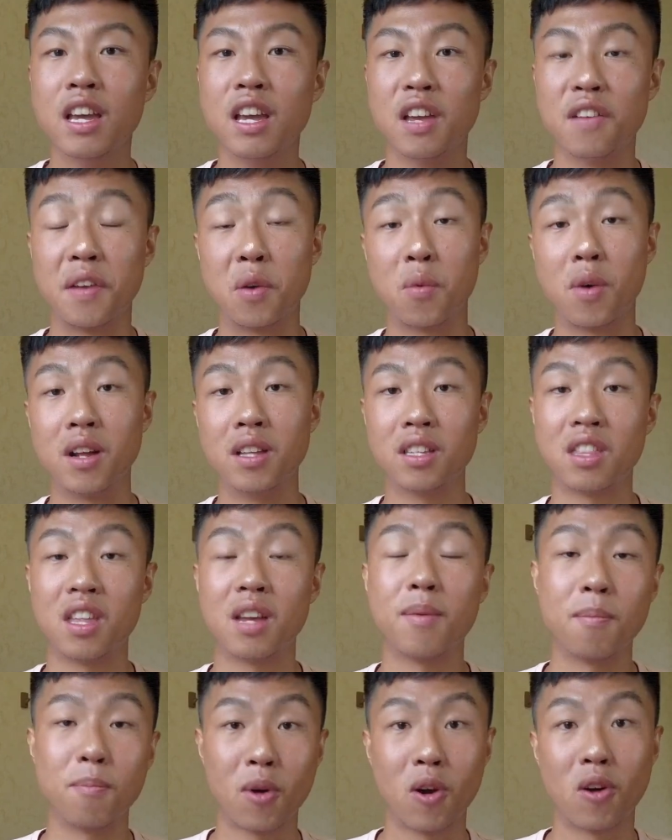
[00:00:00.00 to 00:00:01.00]
If I run into them
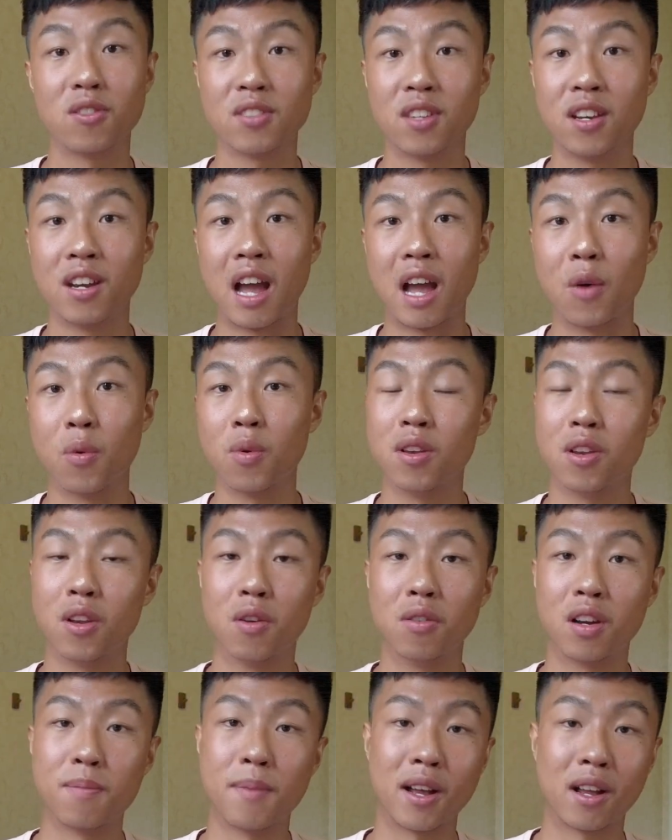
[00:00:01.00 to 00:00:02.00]
in person, I wouldn't know
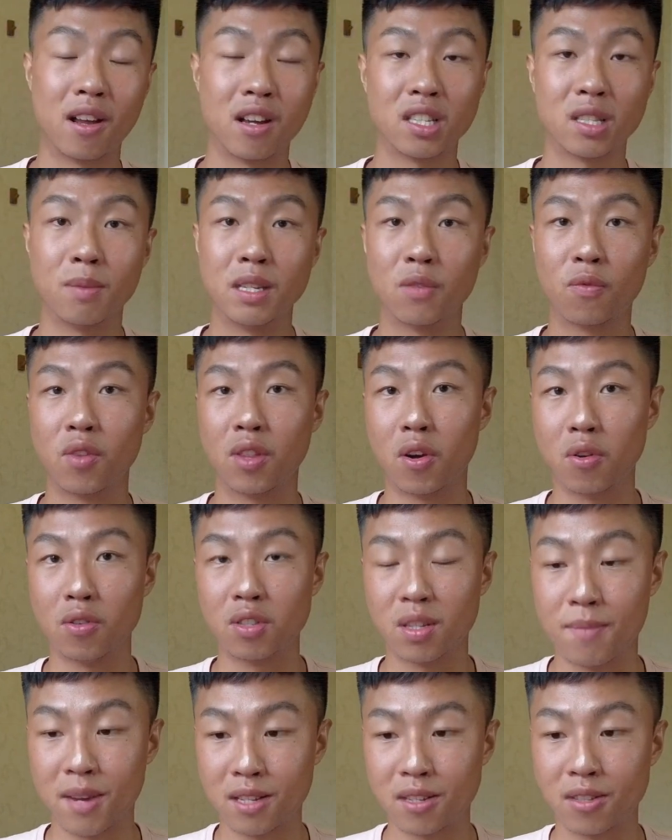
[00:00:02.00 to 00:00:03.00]
they're my classmates for the whole
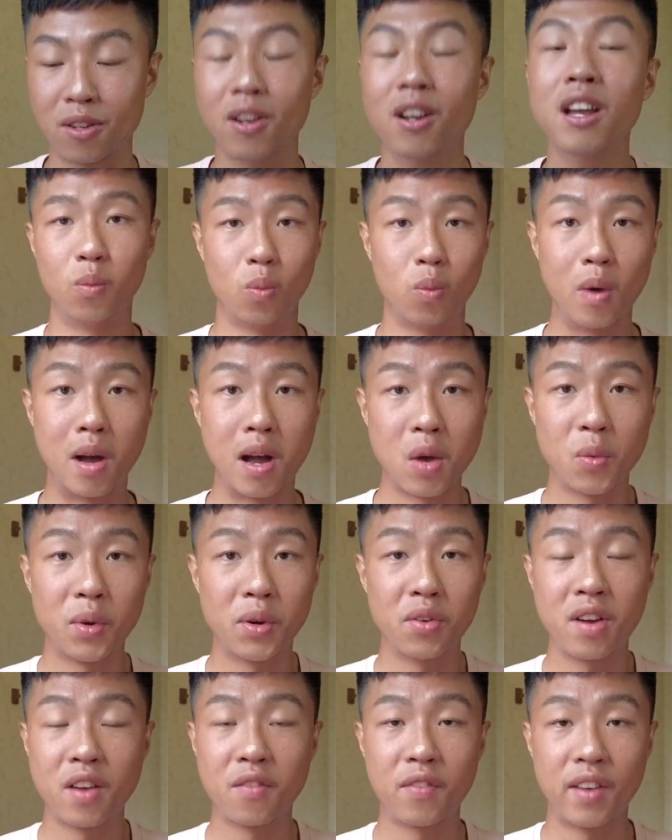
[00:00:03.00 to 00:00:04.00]
semester. Why we
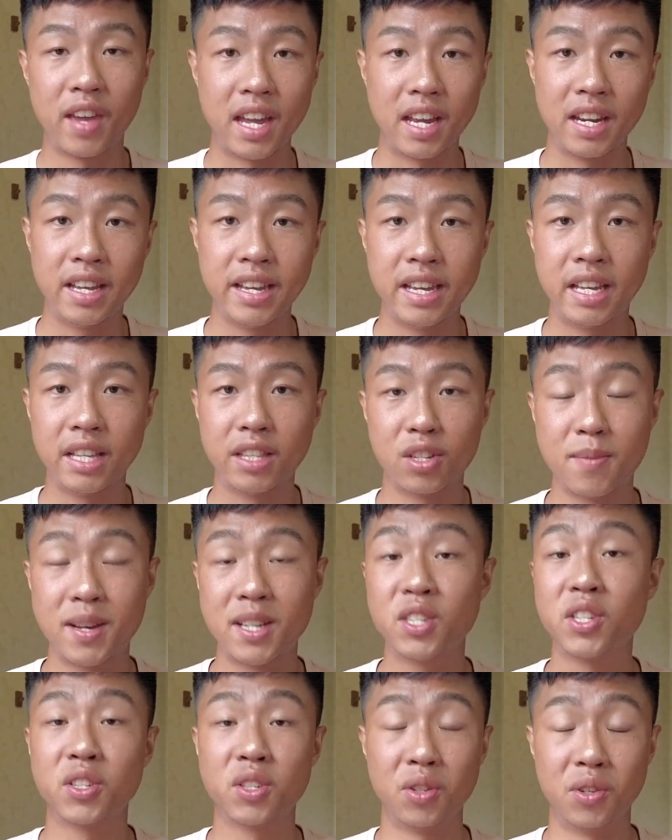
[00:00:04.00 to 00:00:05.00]
don't have any
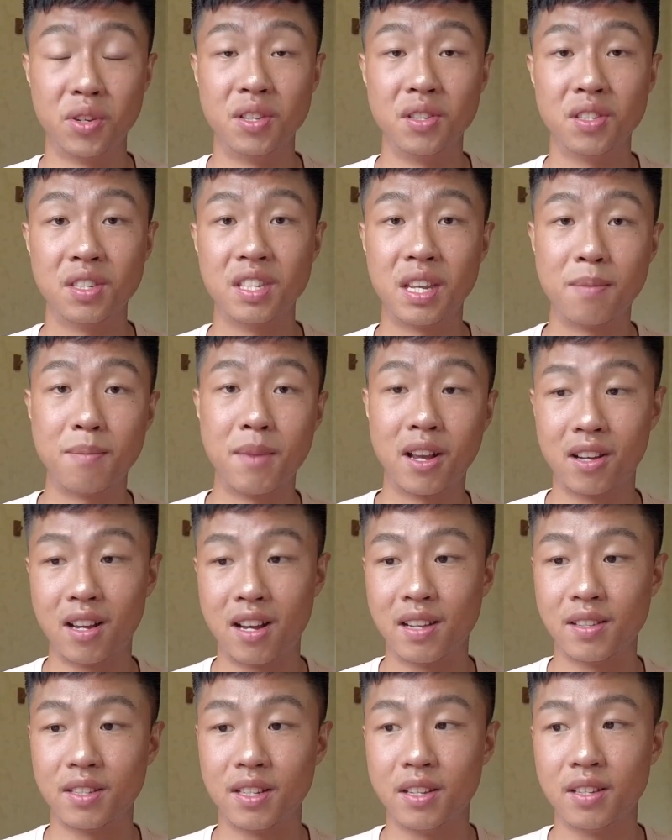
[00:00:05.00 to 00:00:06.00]
domestic students in my
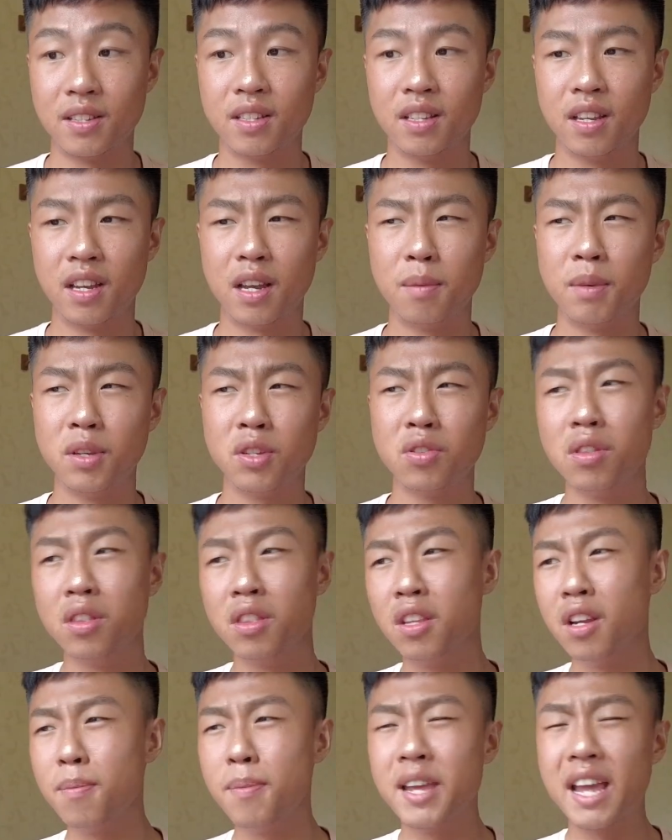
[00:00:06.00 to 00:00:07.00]
classes? I mean, shouldn't
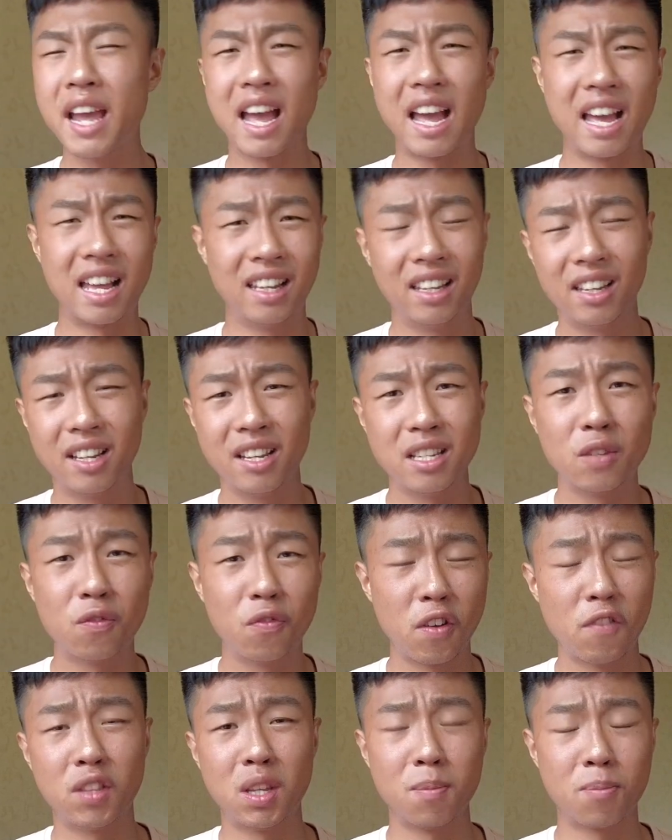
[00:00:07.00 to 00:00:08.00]
there be at least
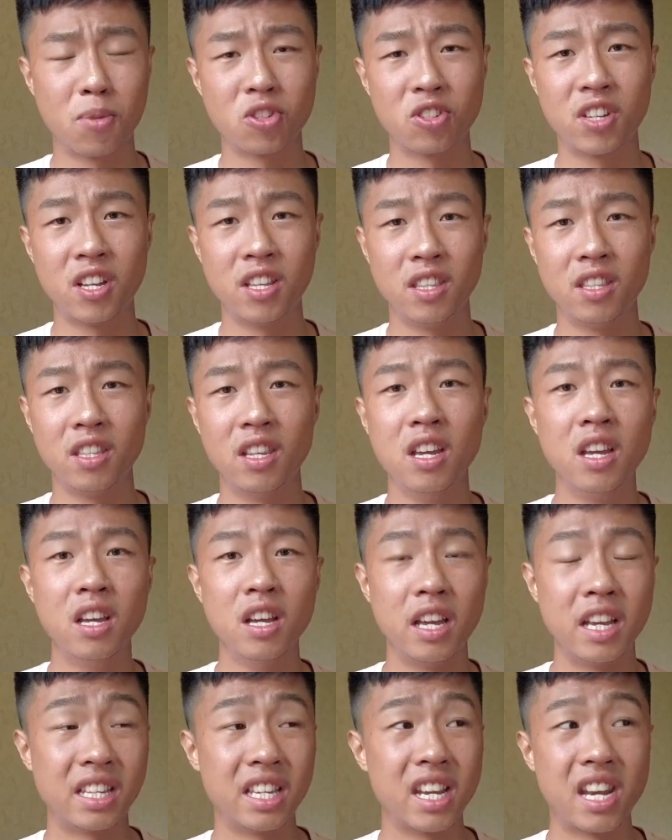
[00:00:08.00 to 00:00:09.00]
50%
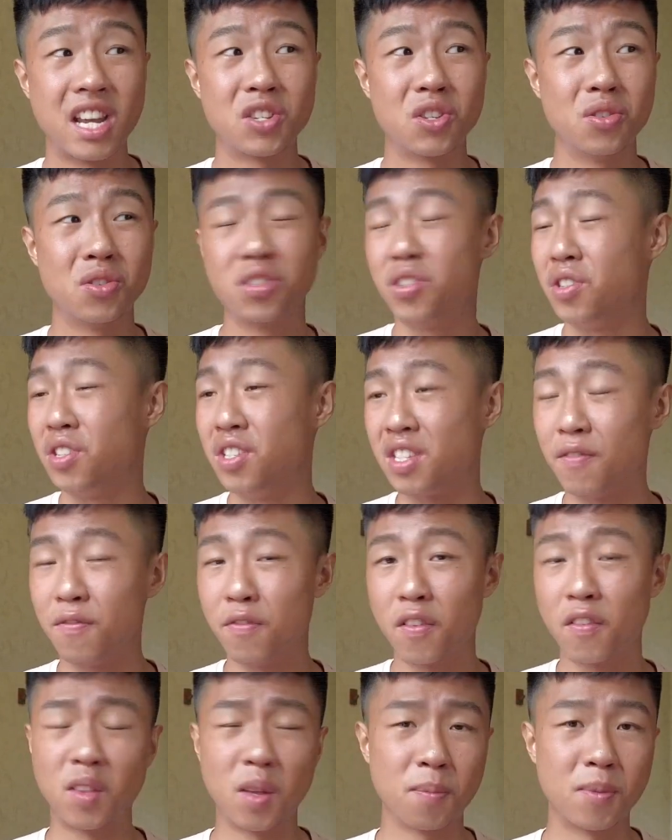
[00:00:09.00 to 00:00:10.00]
international students and
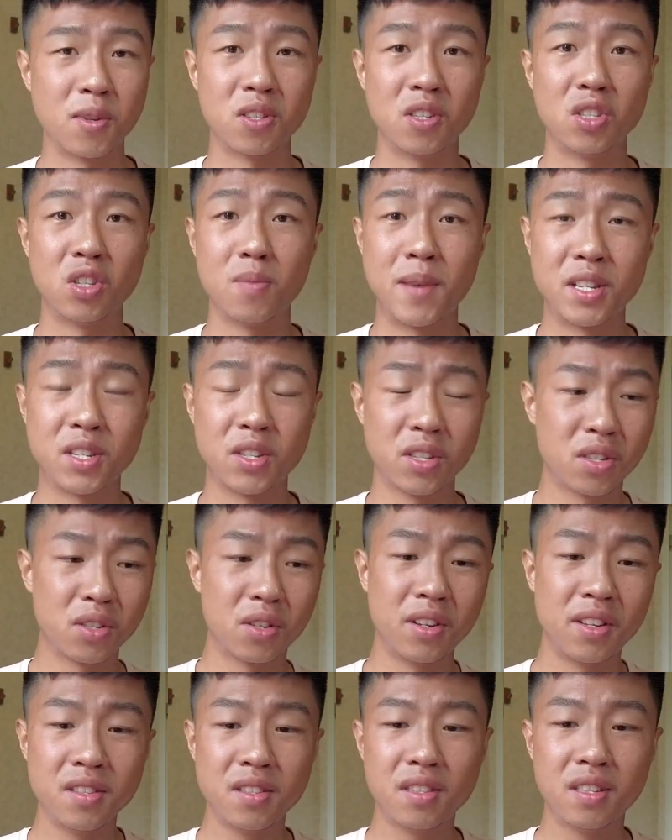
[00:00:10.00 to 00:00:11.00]
50% domestic
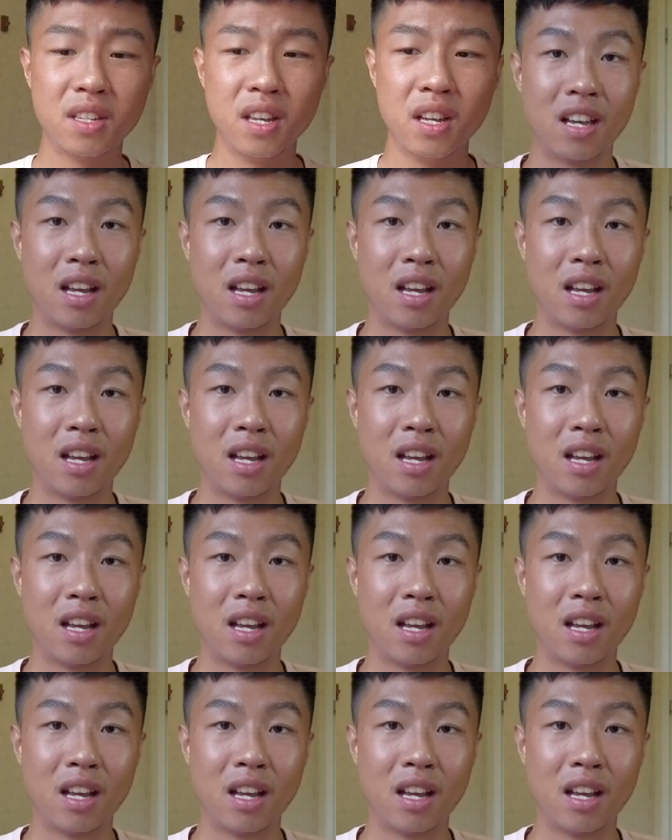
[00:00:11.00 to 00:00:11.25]
students?